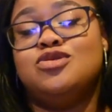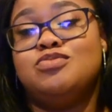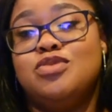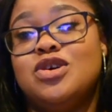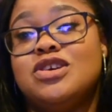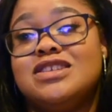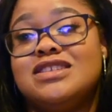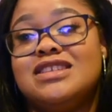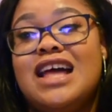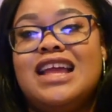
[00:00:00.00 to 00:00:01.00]

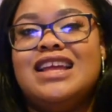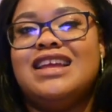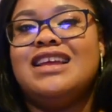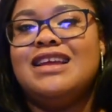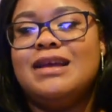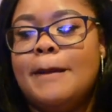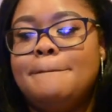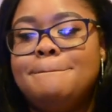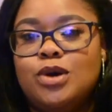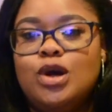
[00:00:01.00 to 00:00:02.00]
books like
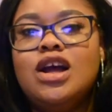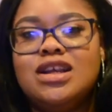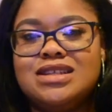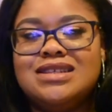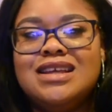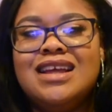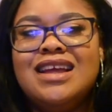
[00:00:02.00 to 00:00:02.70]
books.